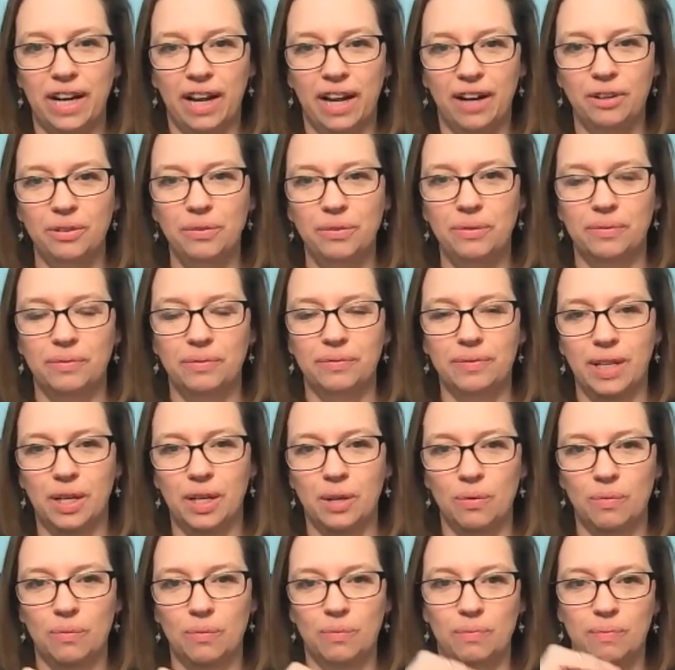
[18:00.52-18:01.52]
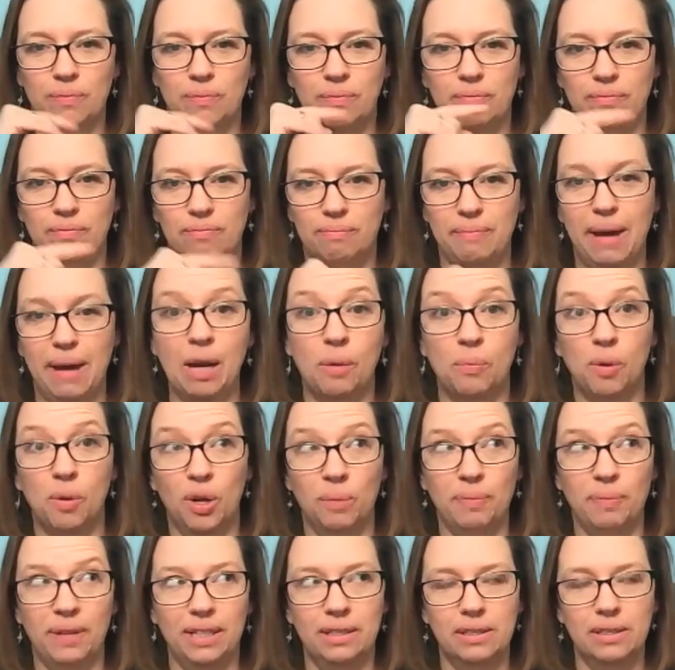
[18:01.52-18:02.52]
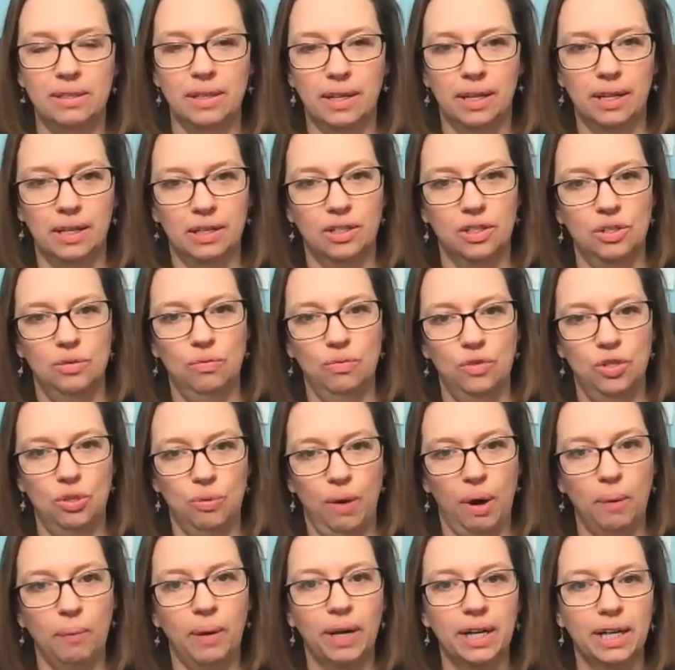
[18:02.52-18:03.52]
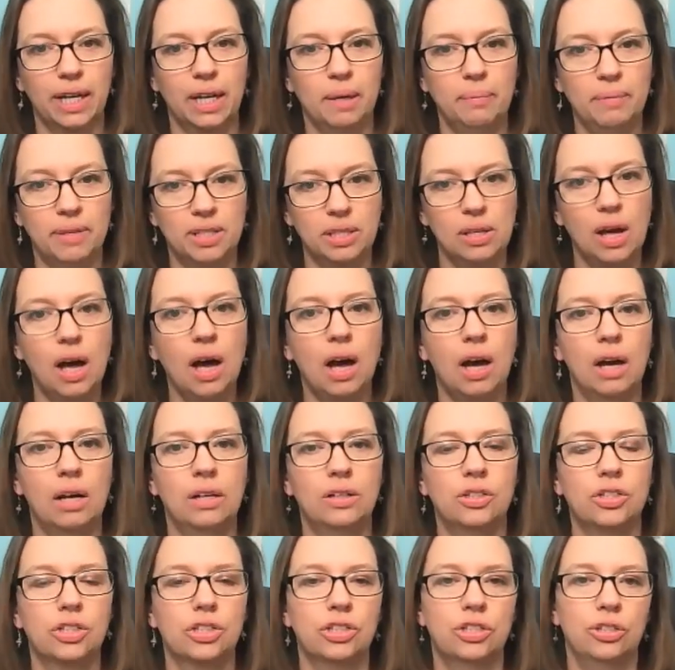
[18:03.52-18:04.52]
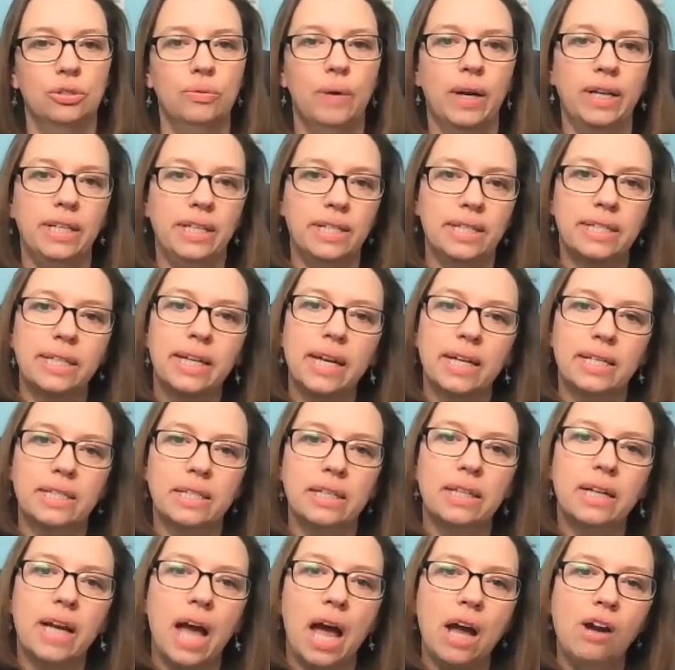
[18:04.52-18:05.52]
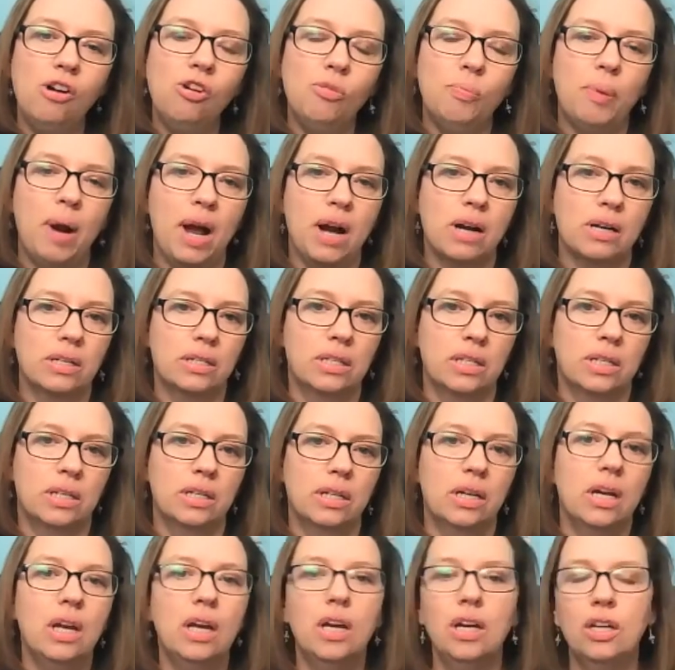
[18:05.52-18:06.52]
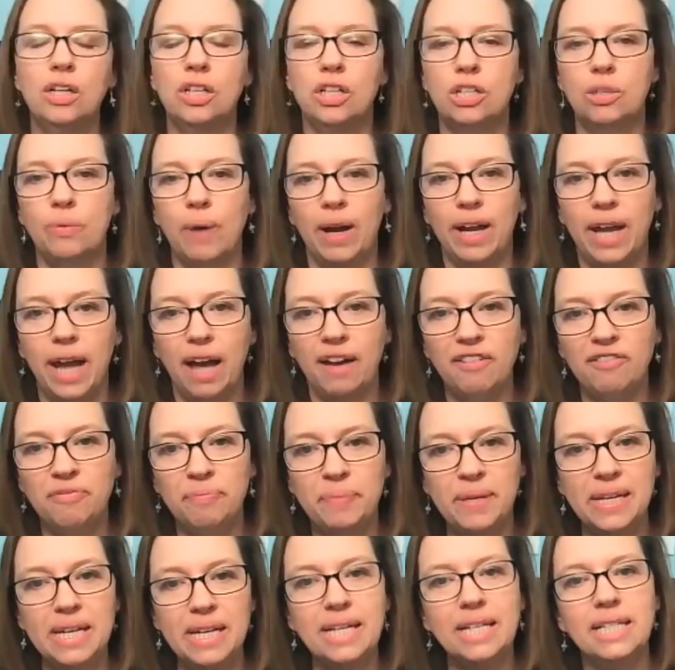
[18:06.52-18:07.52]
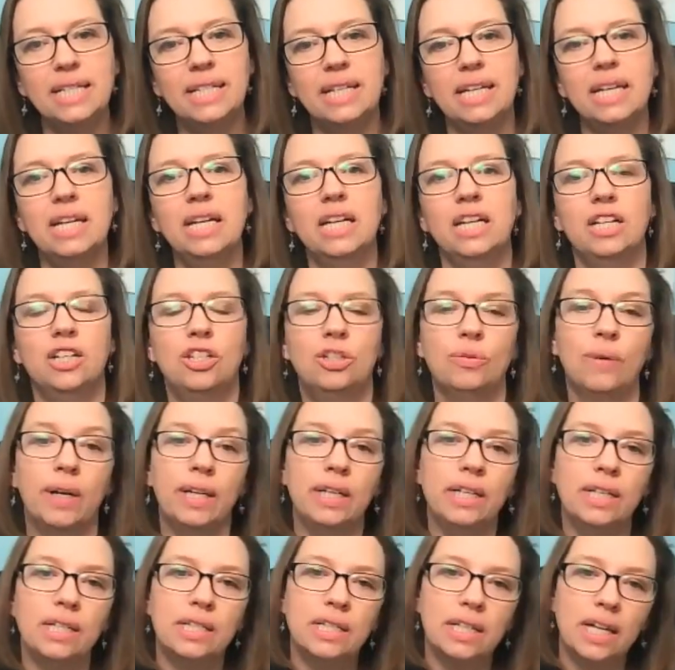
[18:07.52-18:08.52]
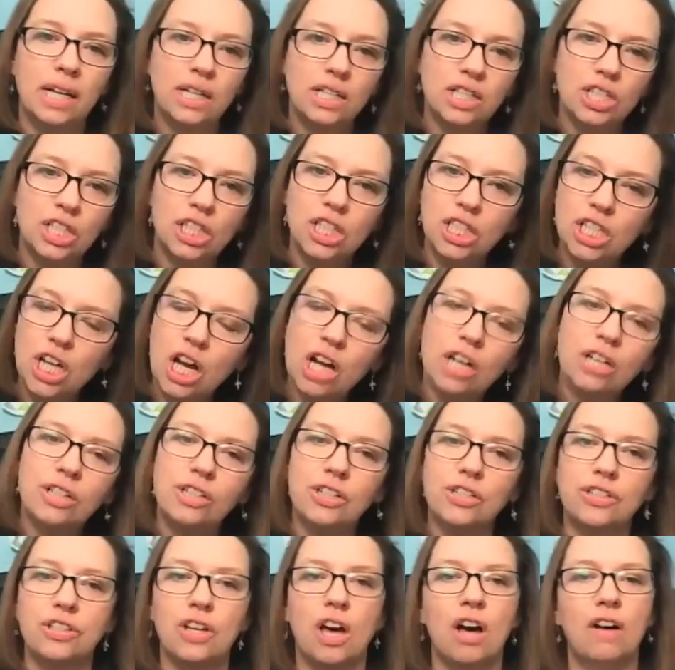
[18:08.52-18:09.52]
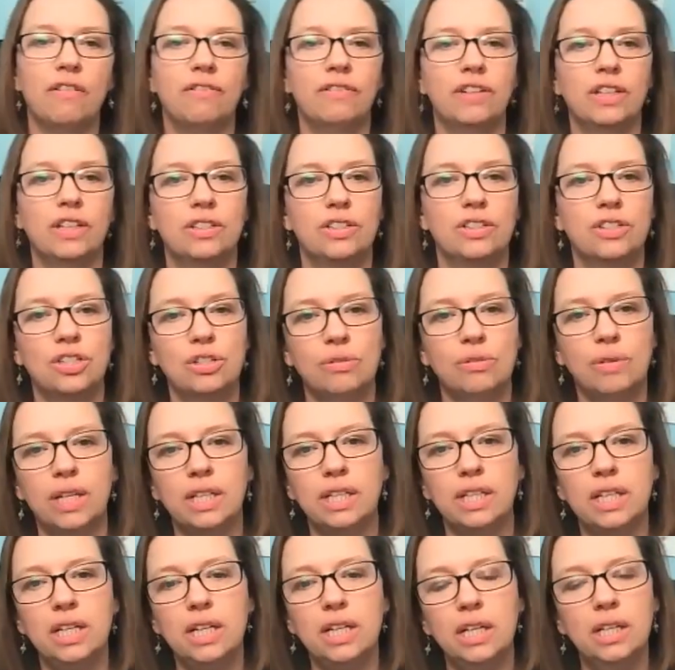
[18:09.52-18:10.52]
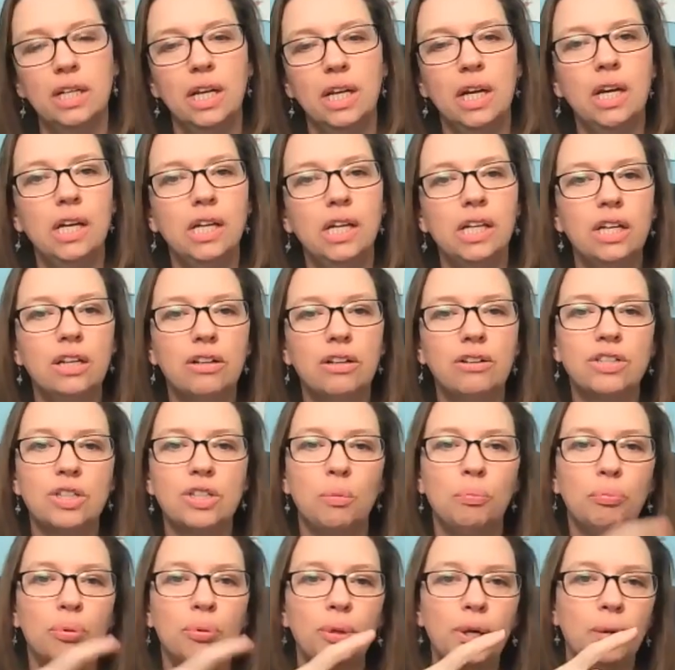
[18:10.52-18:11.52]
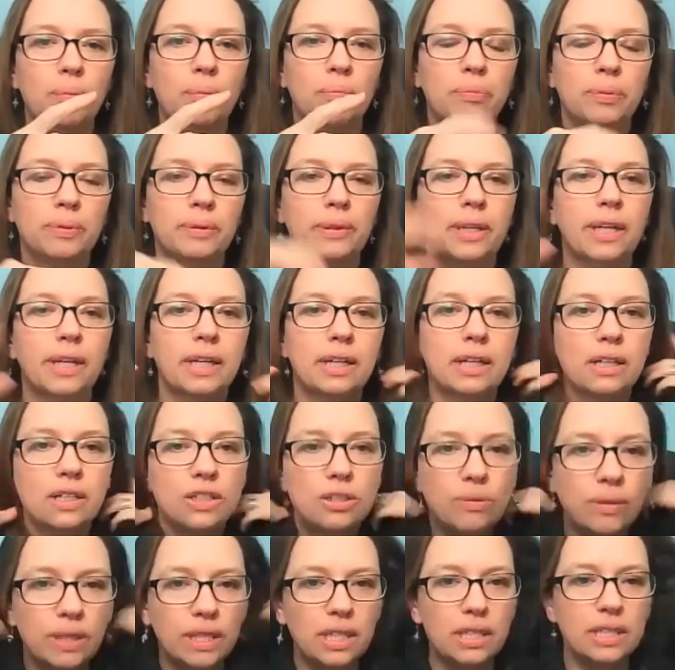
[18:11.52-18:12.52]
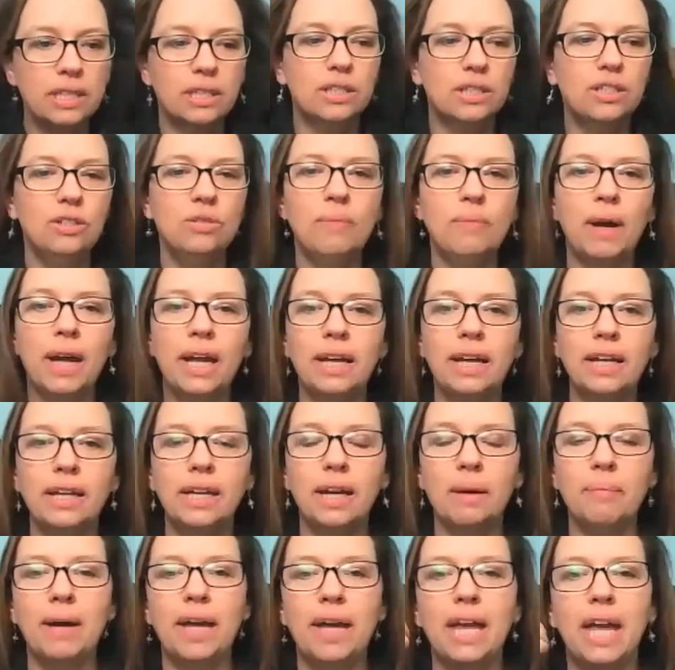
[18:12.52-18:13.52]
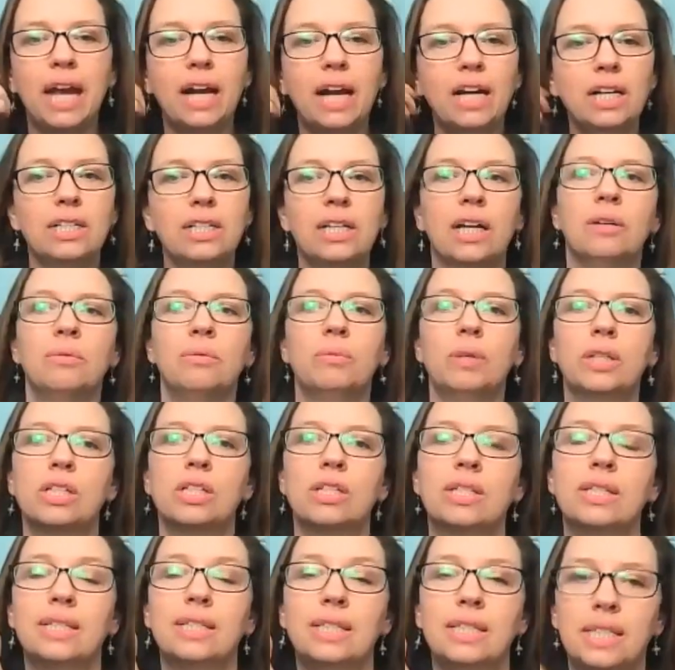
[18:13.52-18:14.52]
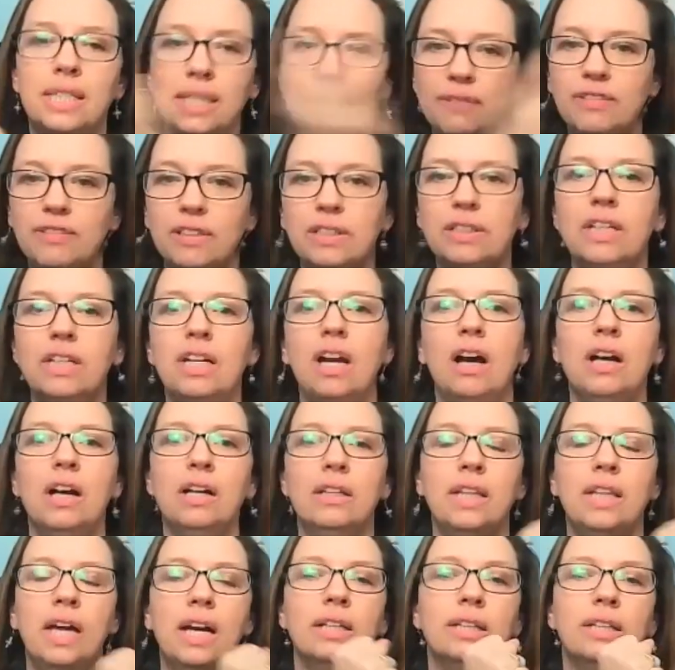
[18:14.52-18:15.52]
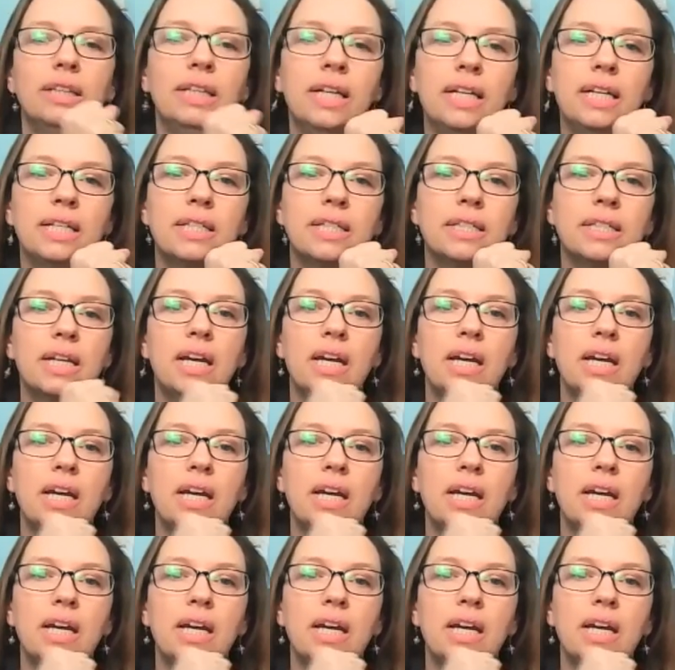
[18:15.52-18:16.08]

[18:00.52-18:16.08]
out like my appointments. Like, do I want to get a massage? Do I need to get to the chiropractor? Do I have PT? Do I need to get to the doctor's office? Do I need, to primp? Like, do I need to get my hair done, which is definitely on that list.